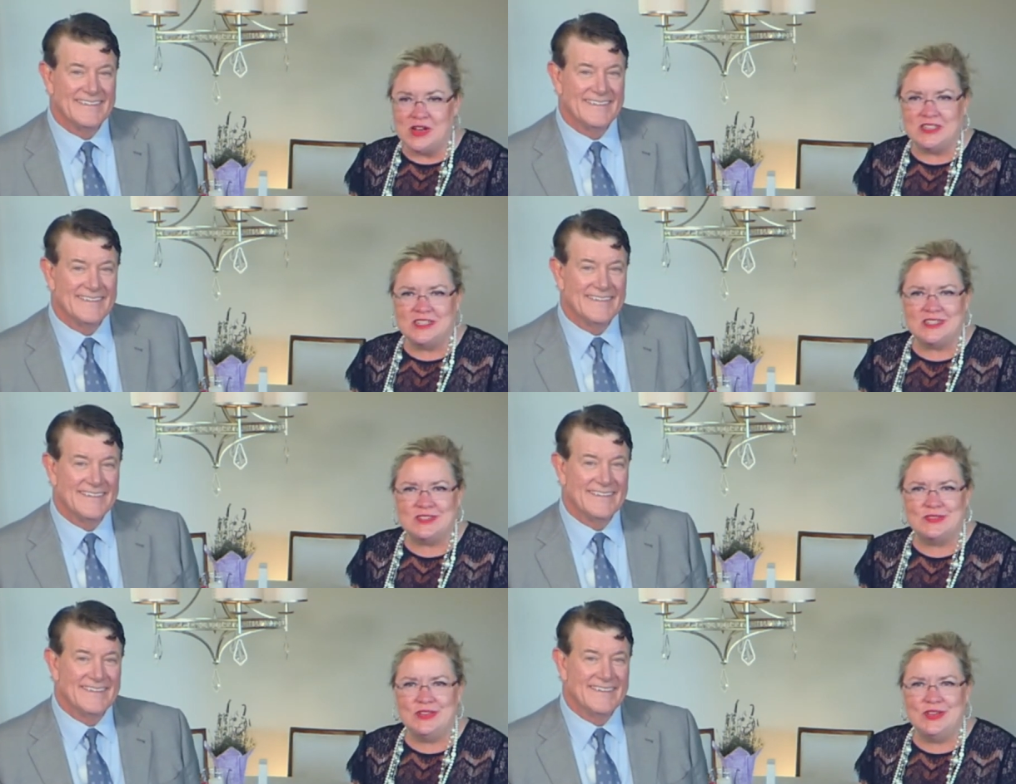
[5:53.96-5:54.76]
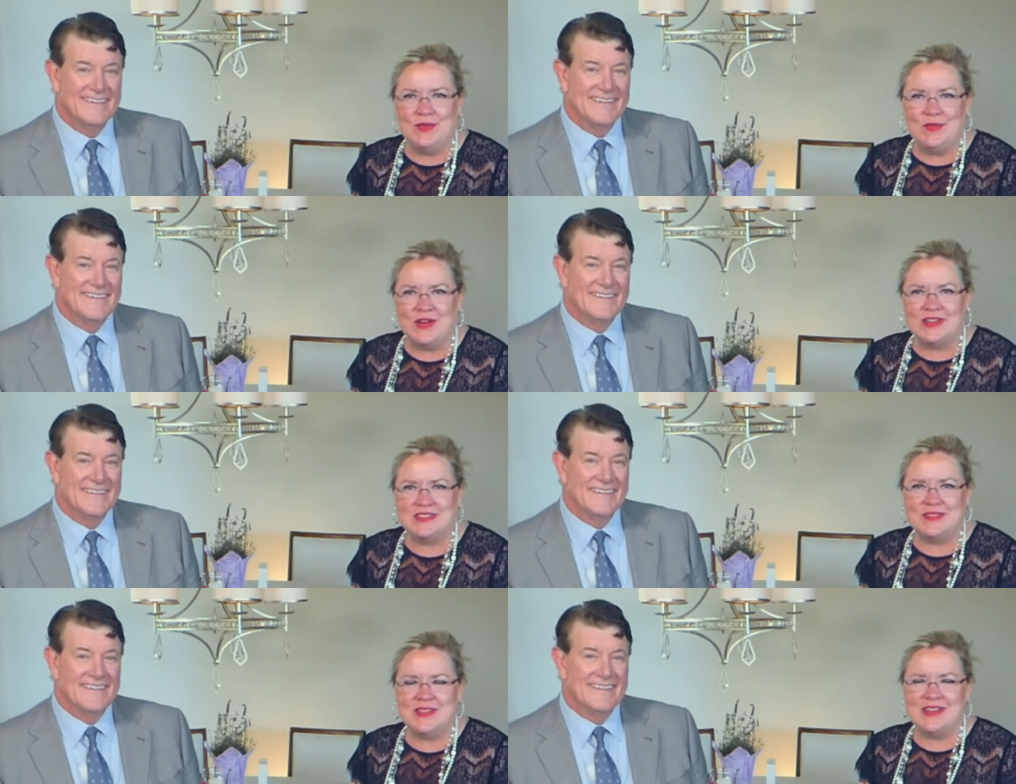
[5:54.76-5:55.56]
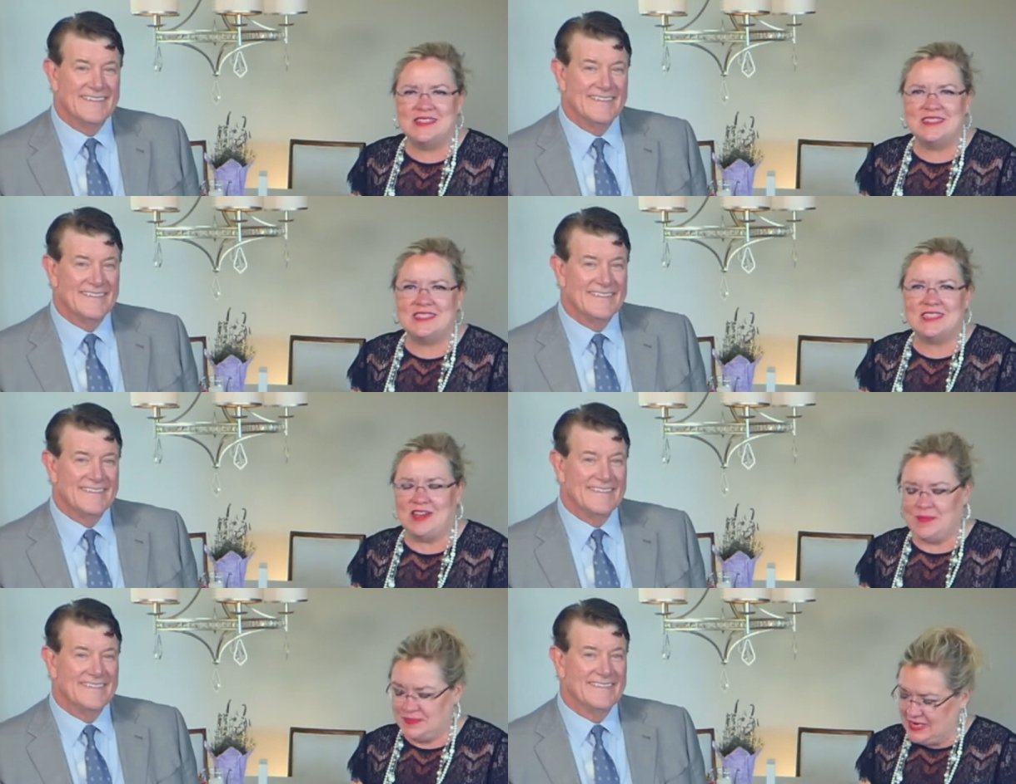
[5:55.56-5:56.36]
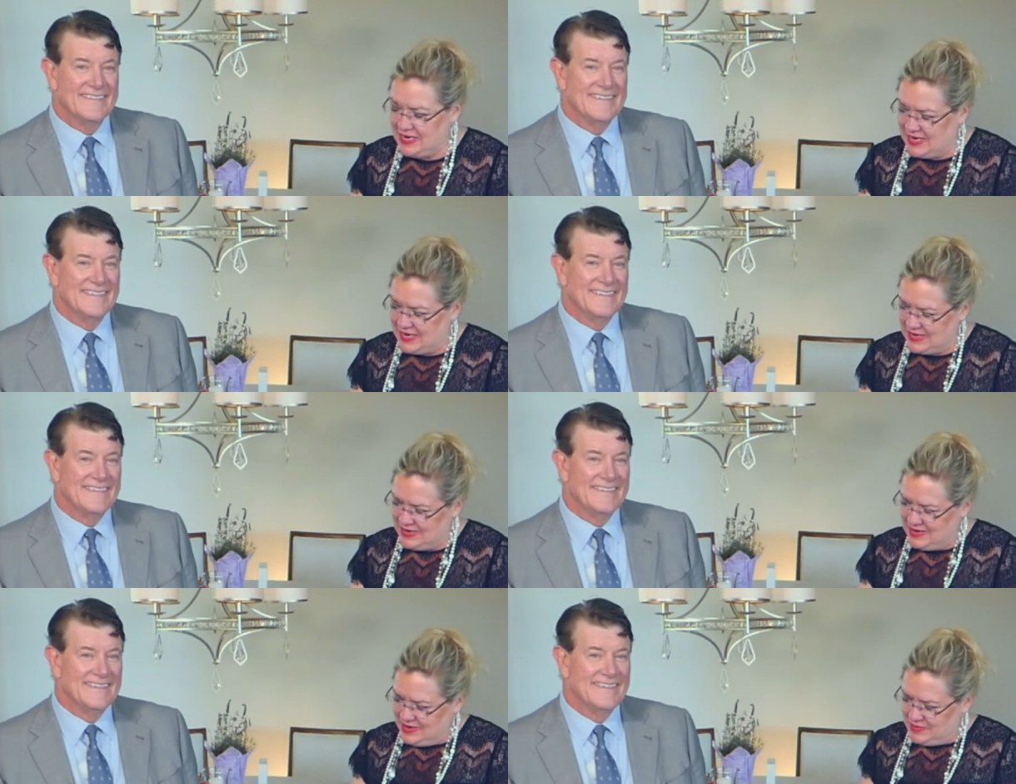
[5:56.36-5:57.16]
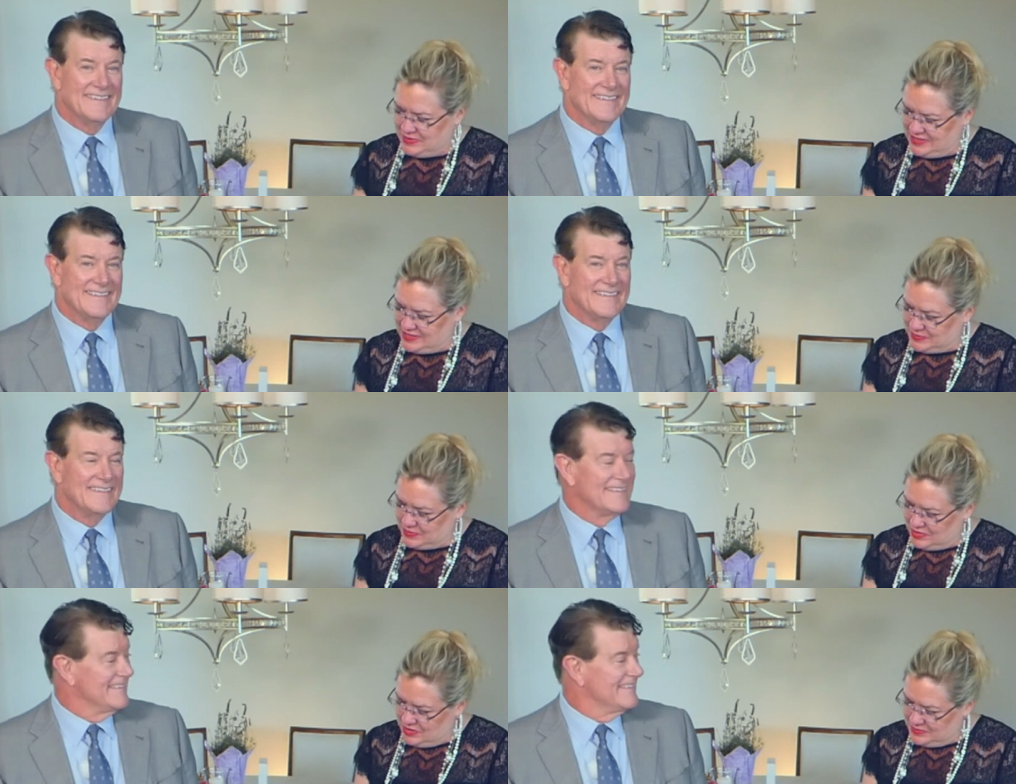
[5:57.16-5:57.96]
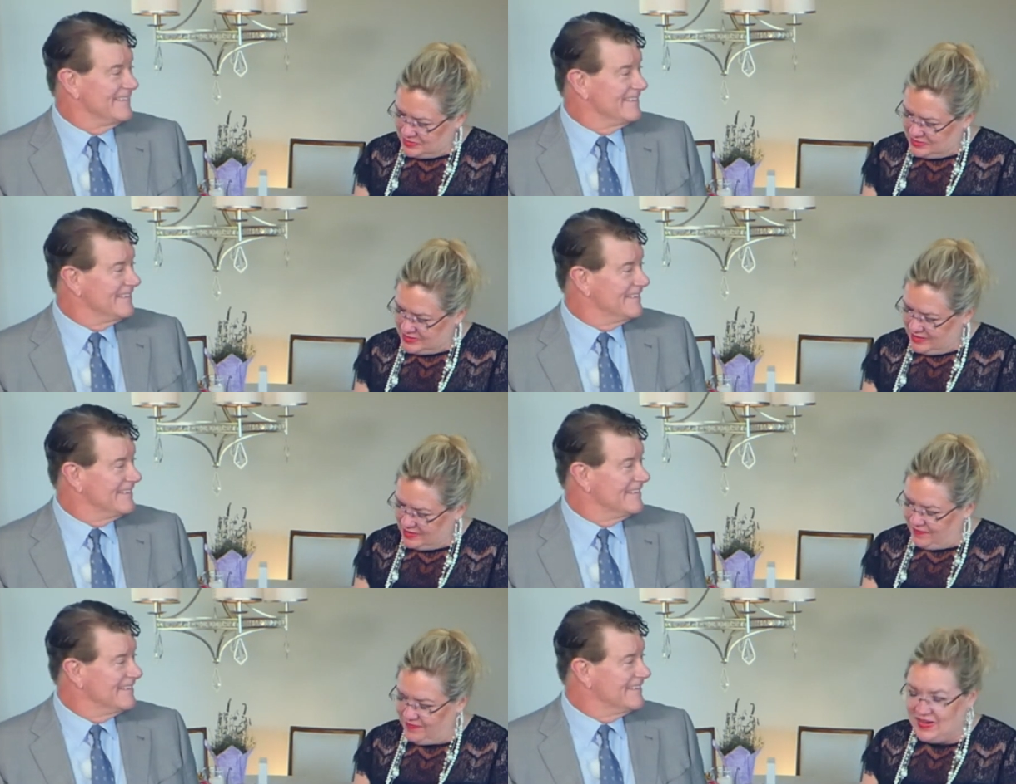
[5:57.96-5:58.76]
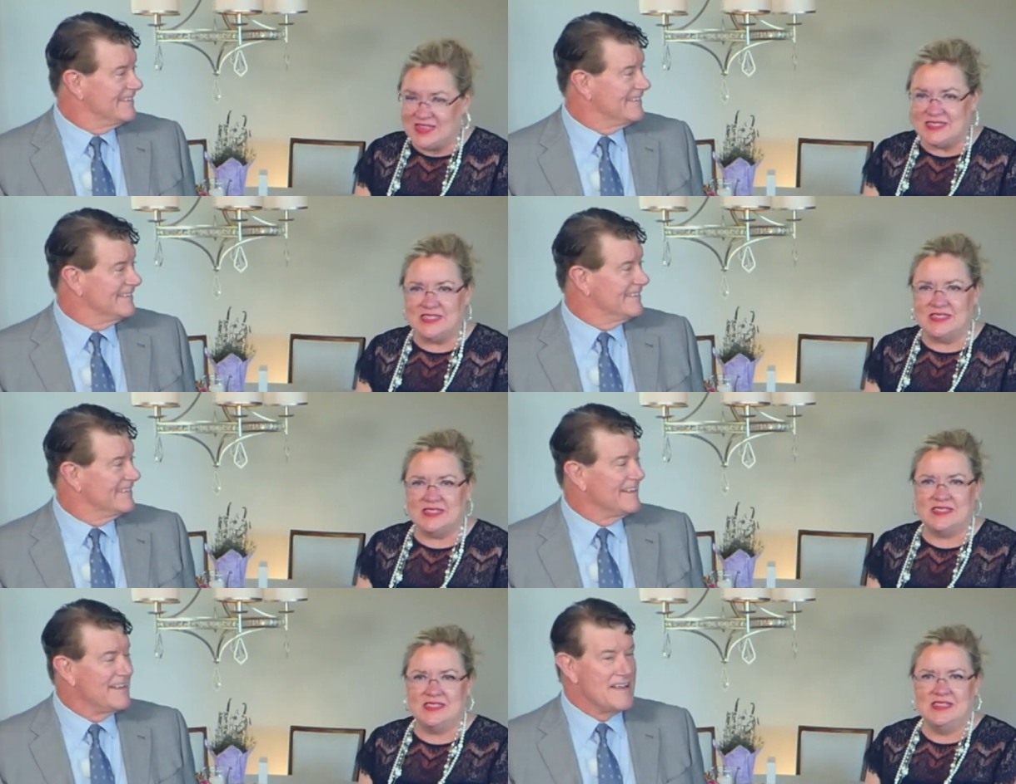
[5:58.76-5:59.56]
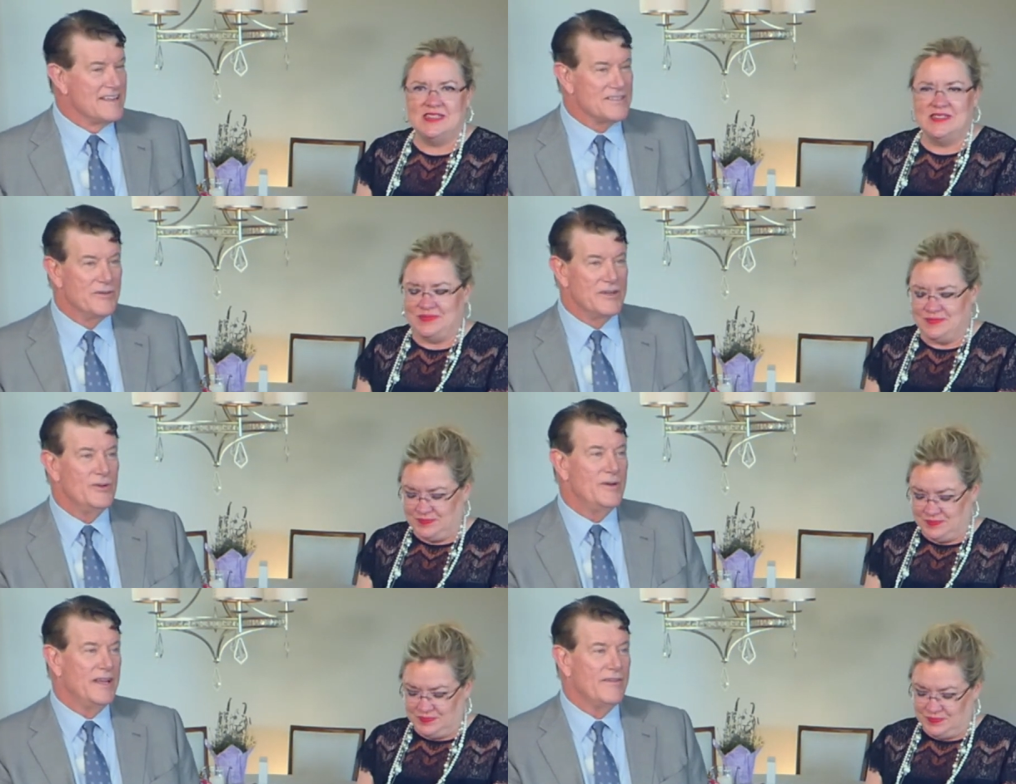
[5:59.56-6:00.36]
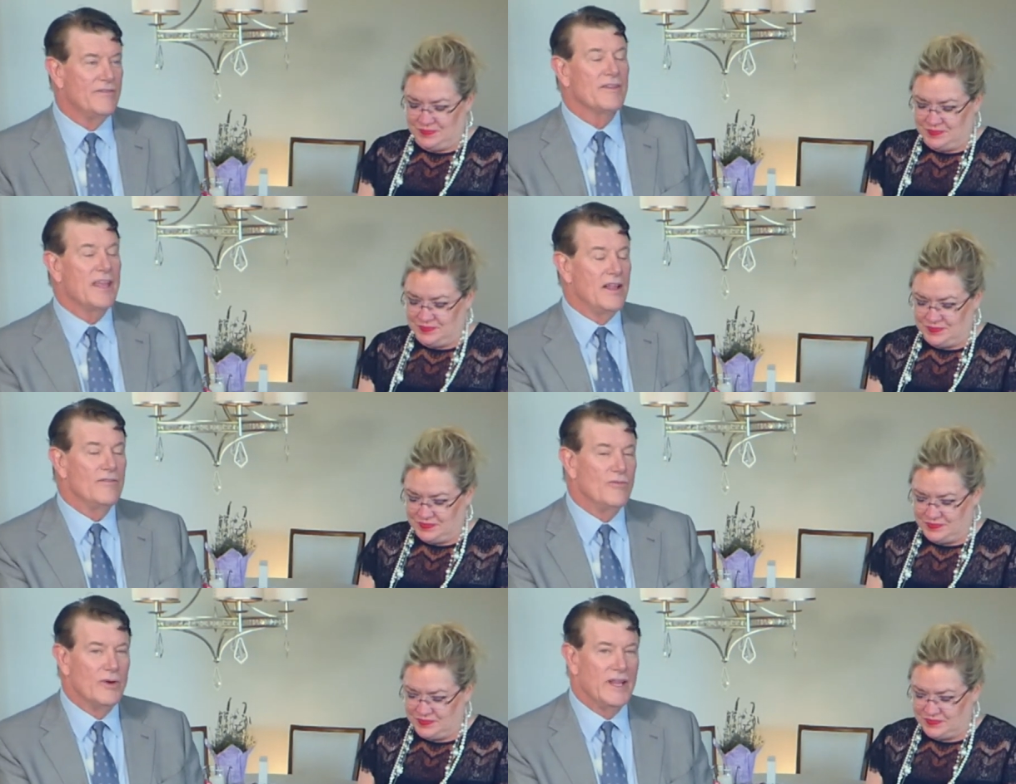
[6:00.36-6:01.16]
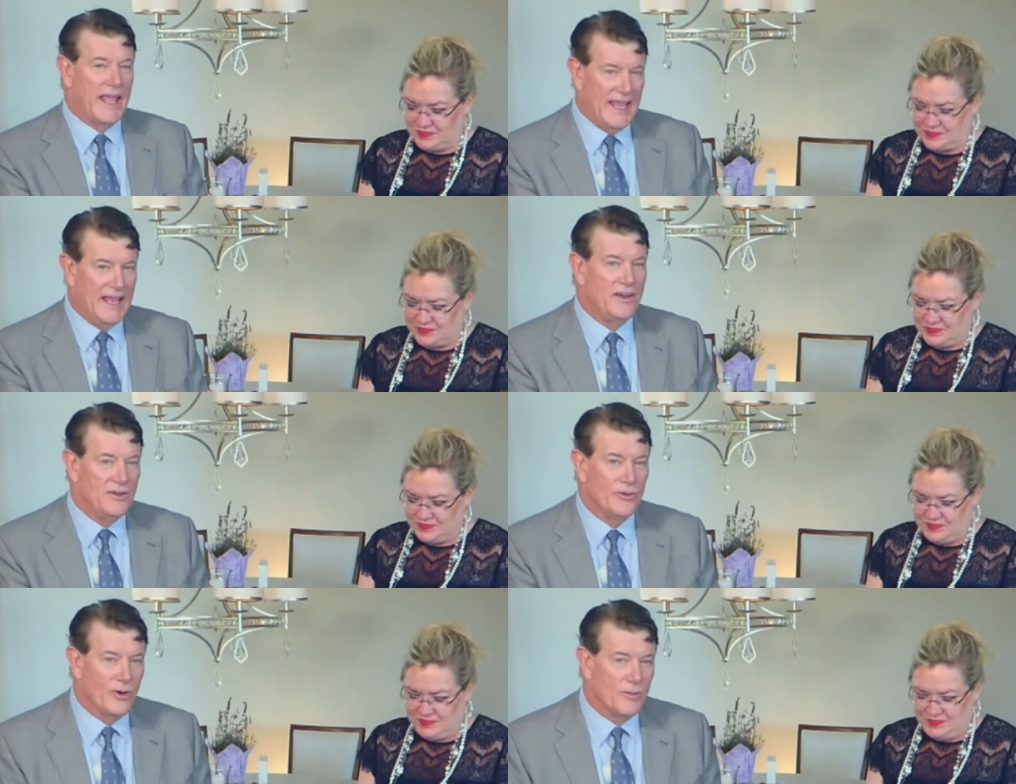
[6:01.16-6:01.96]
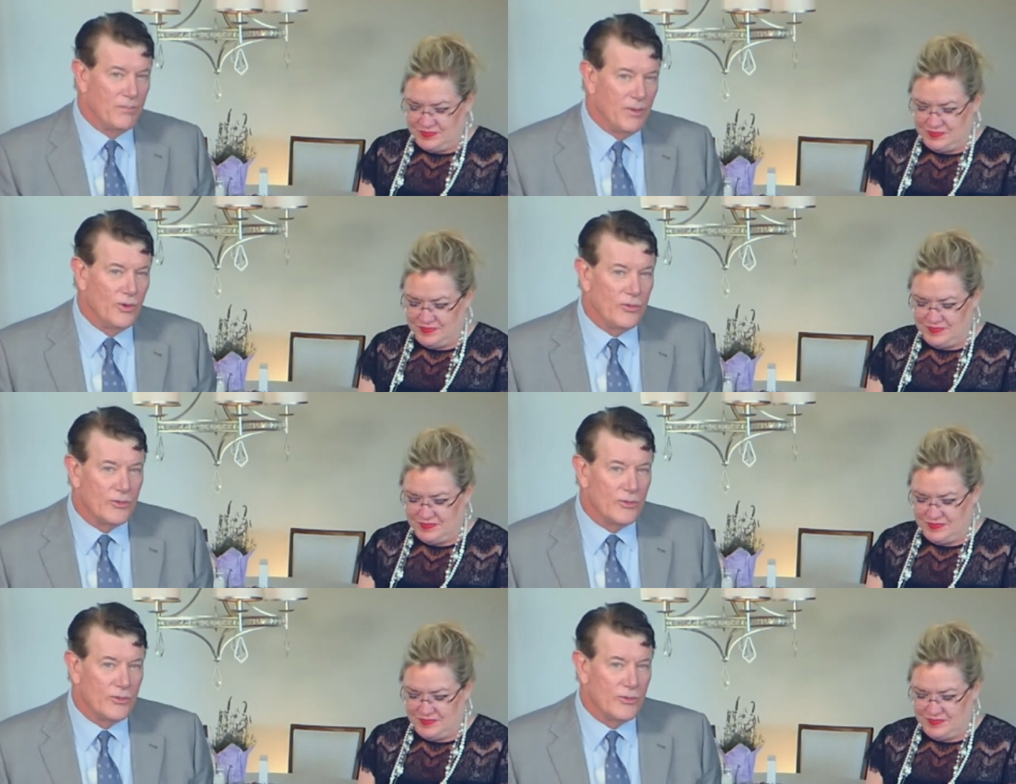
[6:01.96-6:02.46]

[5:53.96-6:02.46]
Speaker 1: Rochester, New York. So that is the top 10 places where homes are selling the fastest.
Speaker 2: So we do have California and New York both